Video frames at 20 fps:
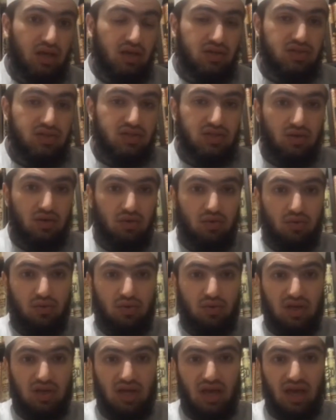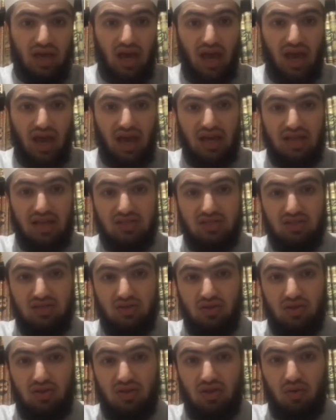So it's
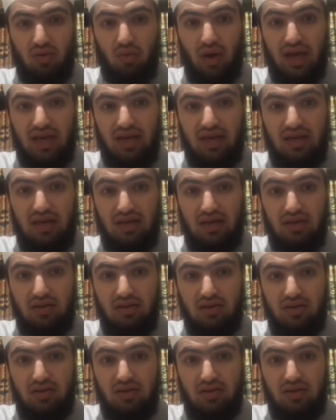the way